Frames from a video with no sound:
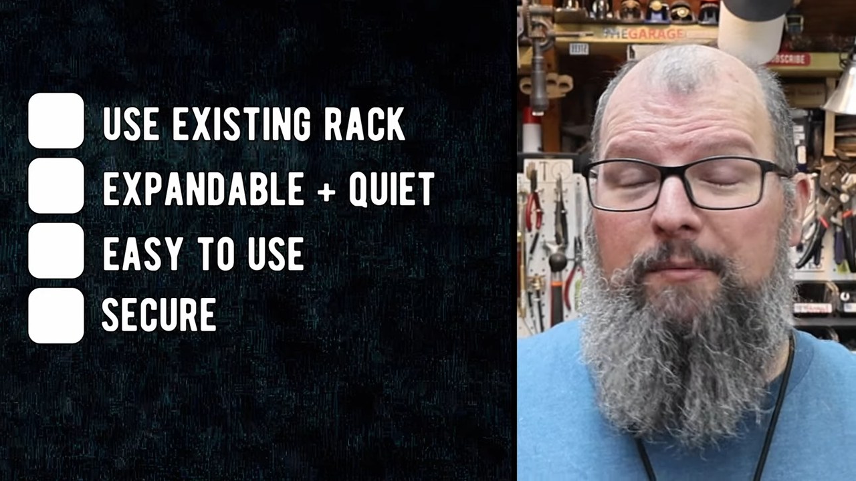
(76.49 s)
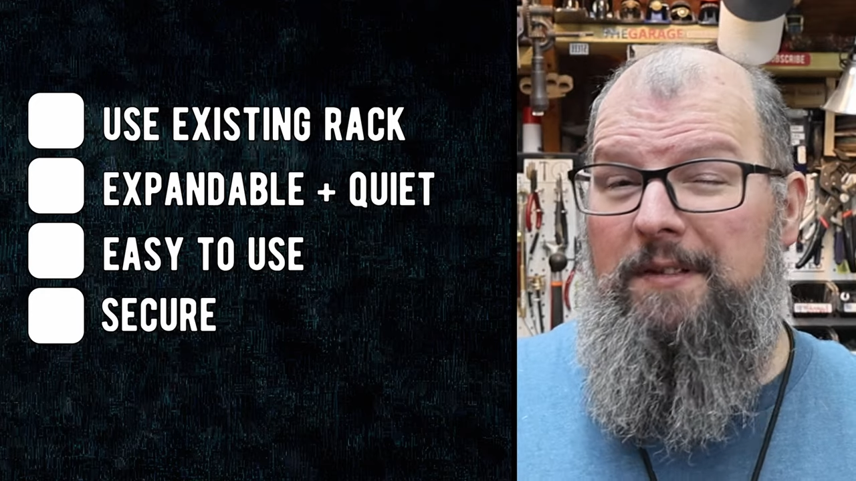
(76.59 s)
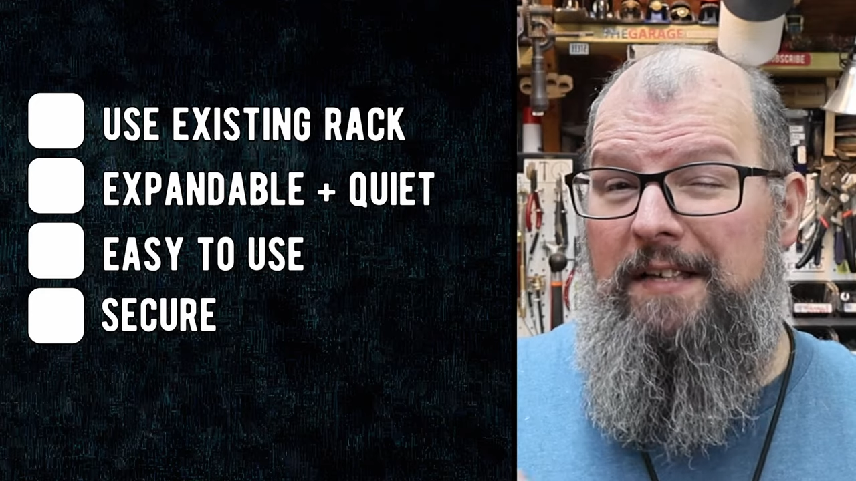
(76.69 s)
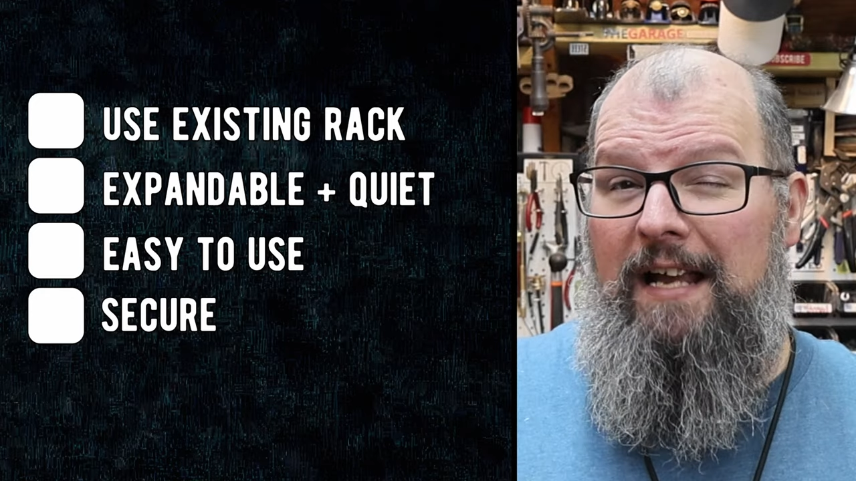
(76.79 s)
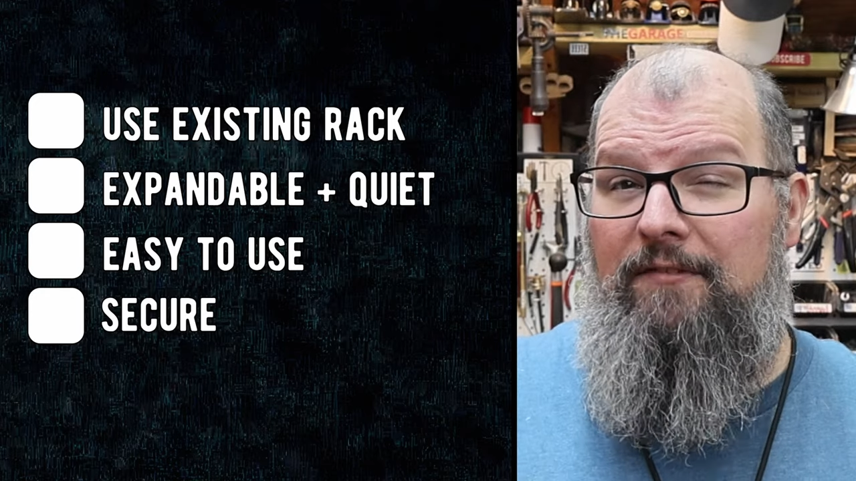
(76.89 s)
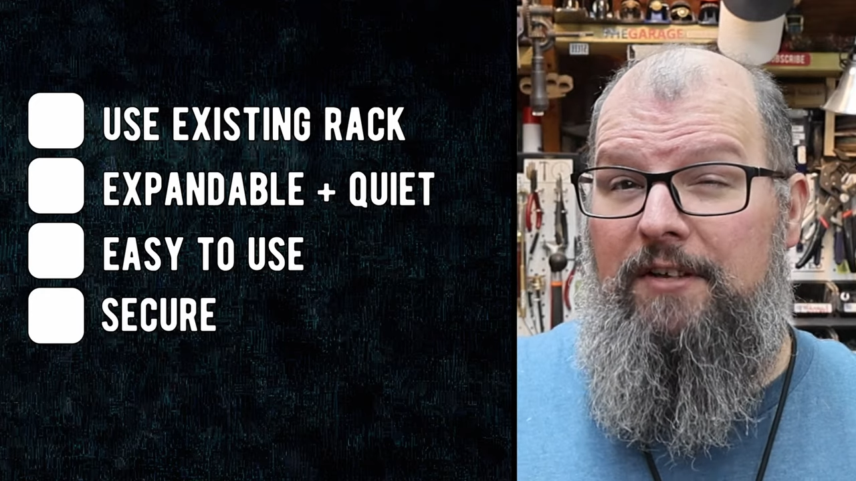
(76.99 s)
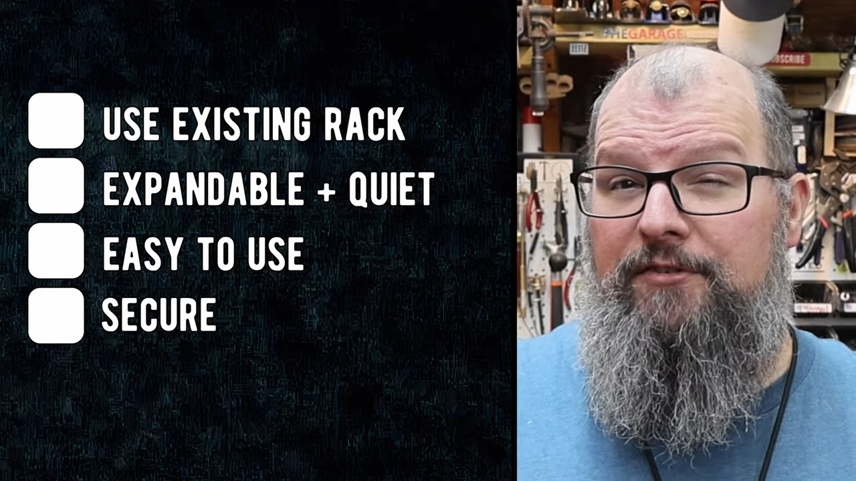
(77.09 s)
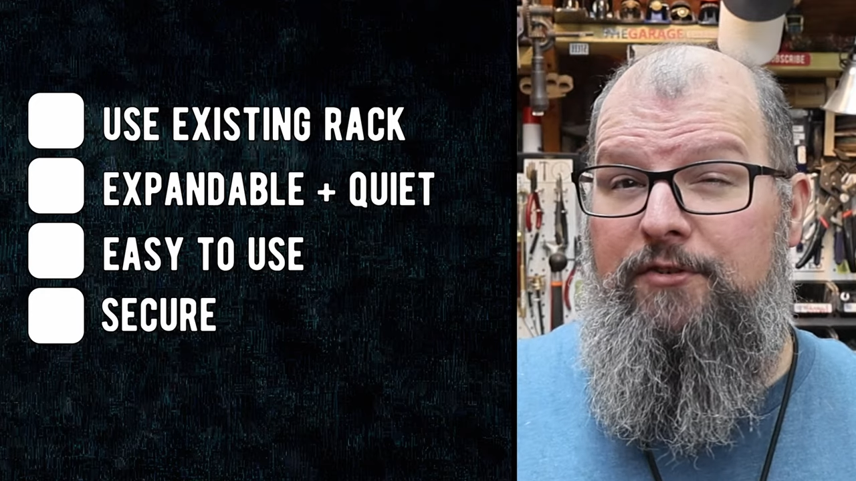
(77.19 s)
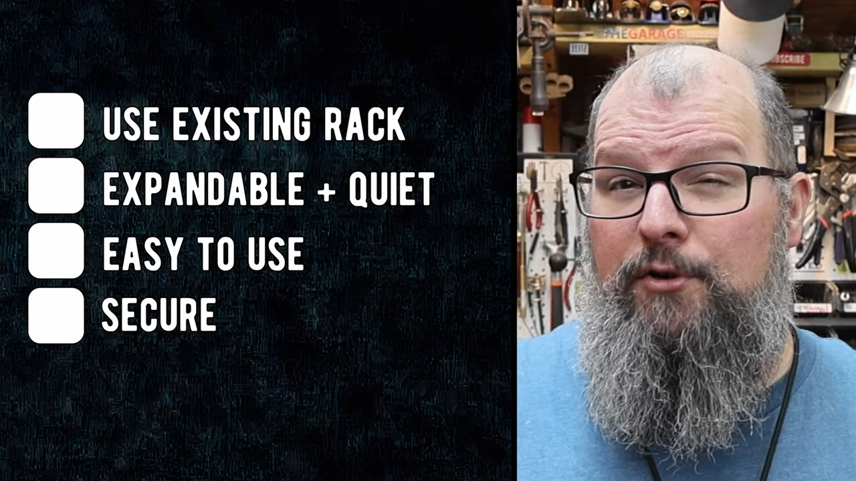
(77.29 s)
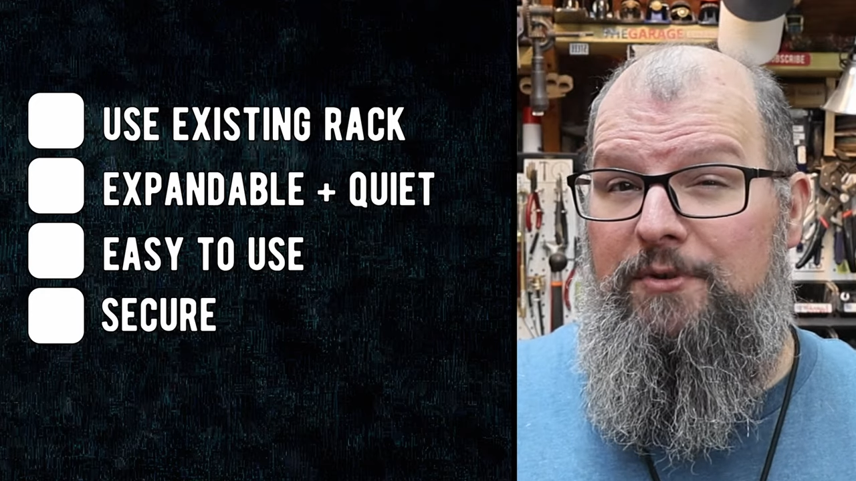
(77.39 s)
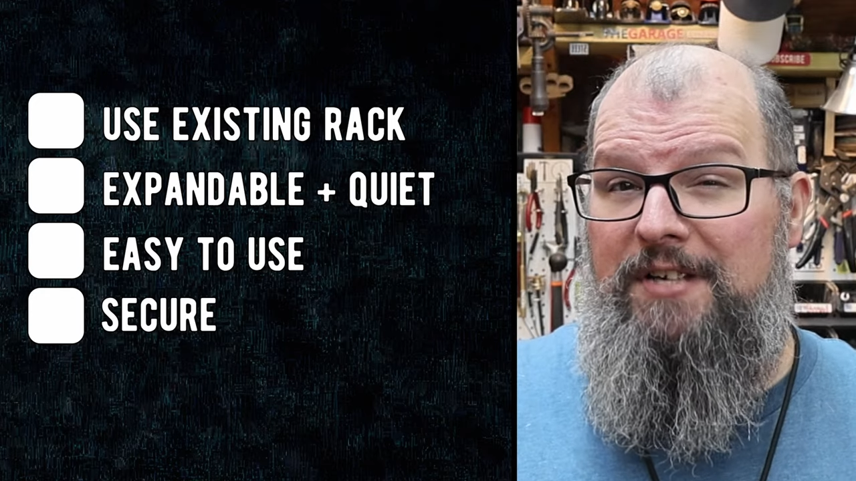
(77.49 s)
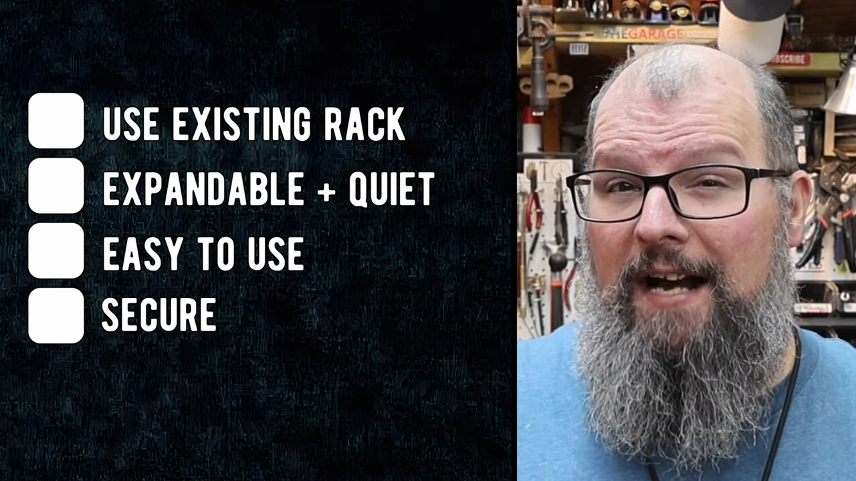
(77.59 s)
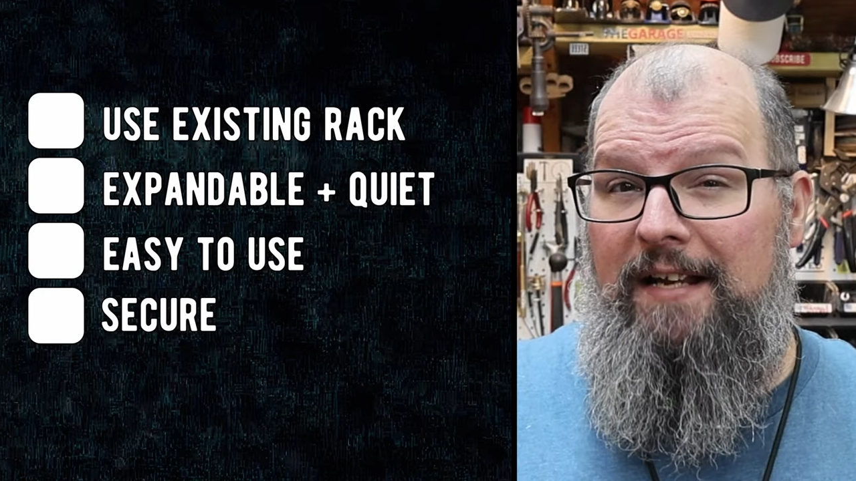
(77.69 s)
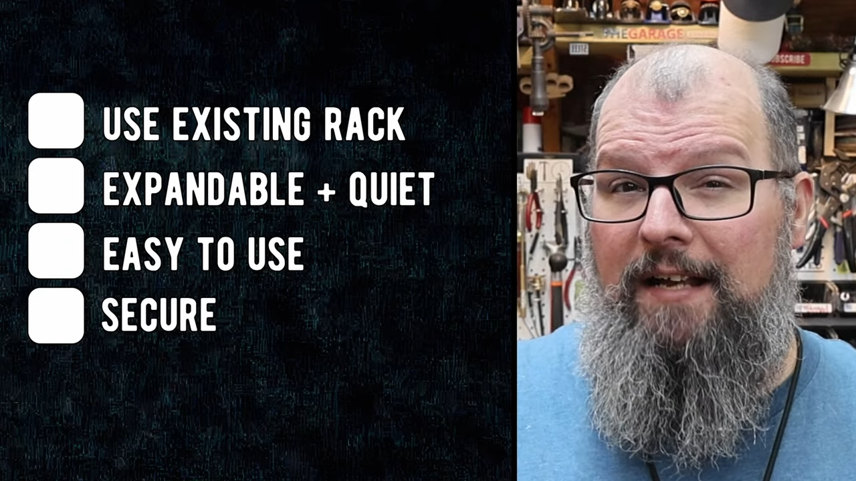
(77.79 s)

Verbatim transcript: really have these two tie